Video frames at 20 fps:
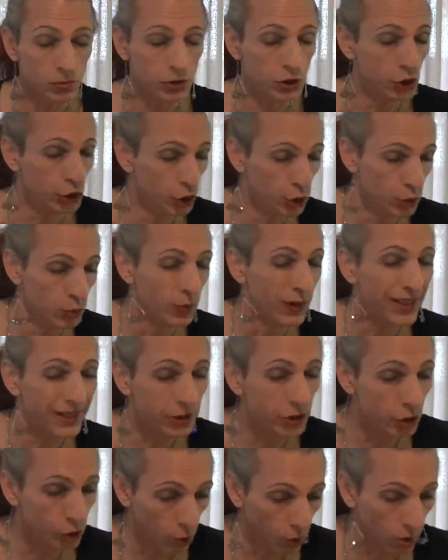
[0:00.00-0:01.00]
you
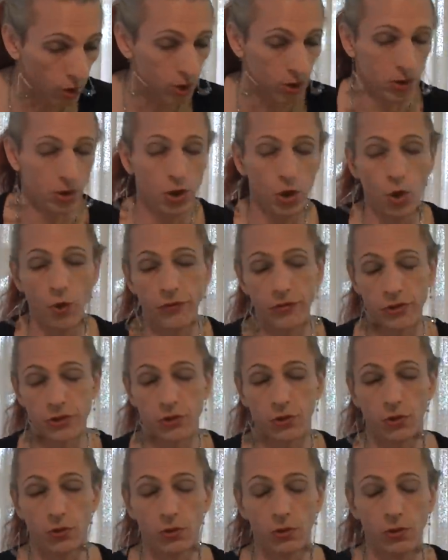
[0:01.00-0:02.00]
and your
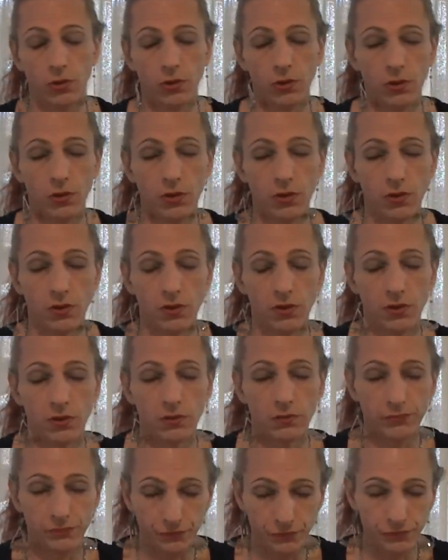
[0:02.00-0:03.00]
oversoul.
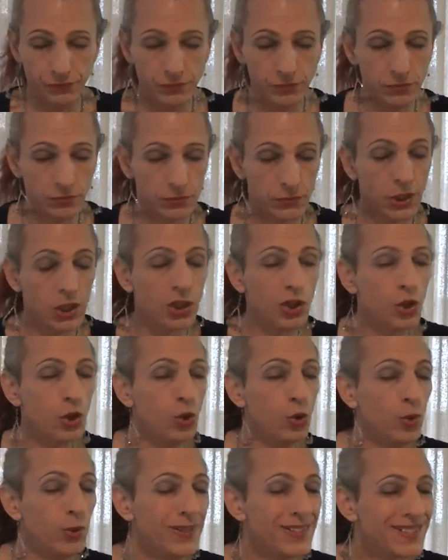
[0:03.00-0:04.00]
Hmm?
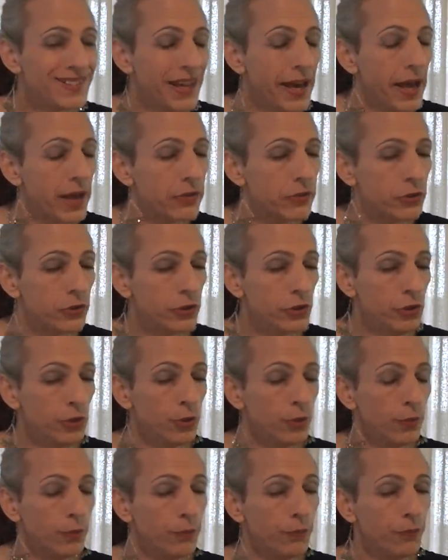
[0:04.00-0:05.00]
Who is that to
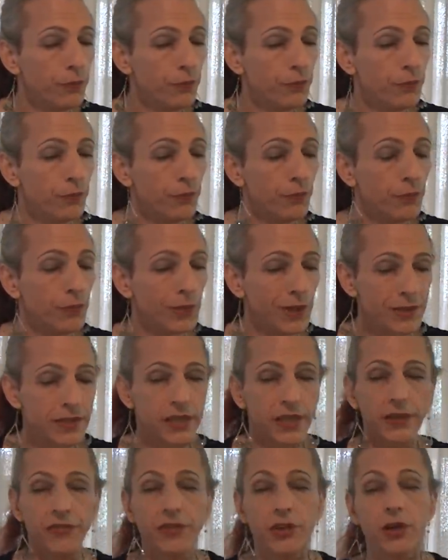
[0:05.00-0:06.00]
you? Let's
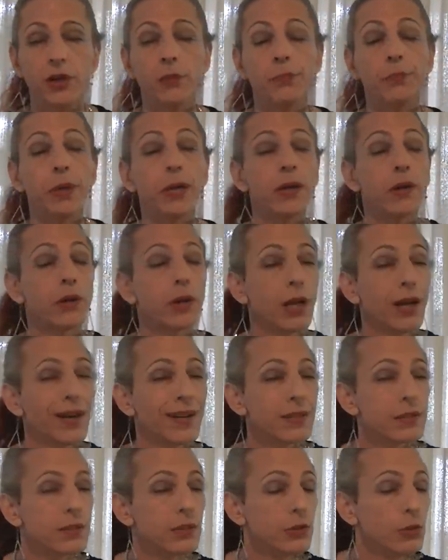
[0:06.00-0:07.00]
give you a
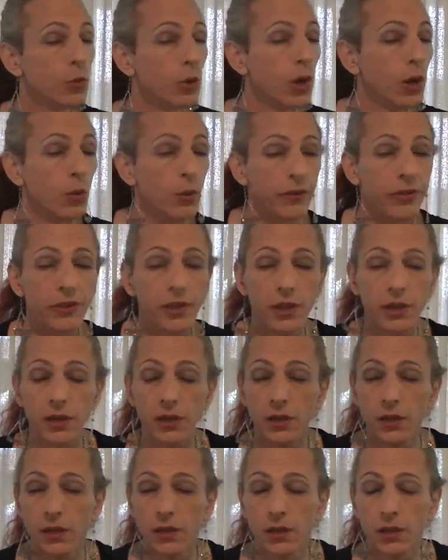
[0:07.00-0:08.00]
paradox to dwell within.
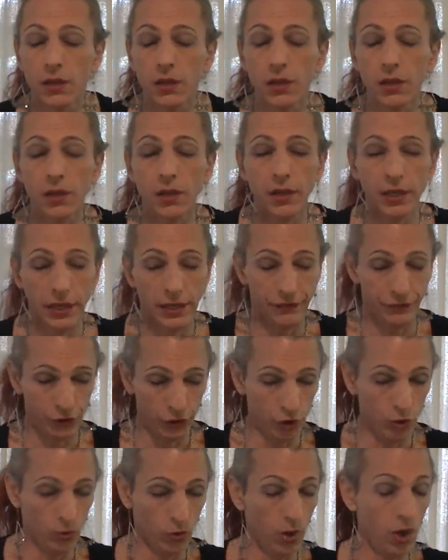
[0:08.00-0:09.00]
If
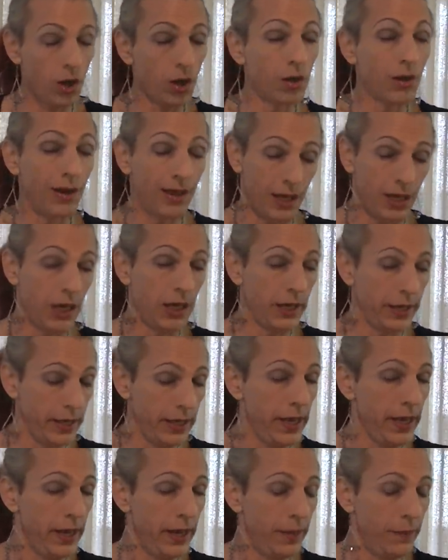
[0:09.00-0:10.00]
you are I
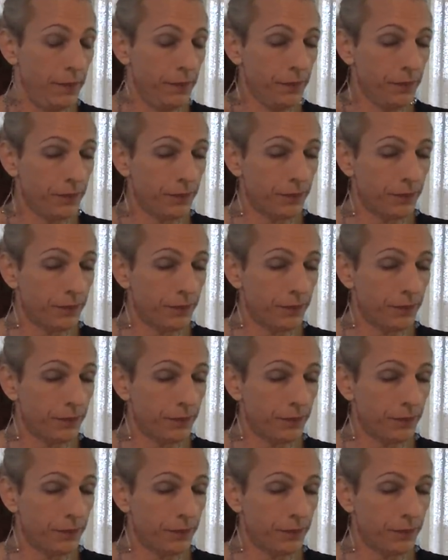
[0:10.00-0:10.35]
am,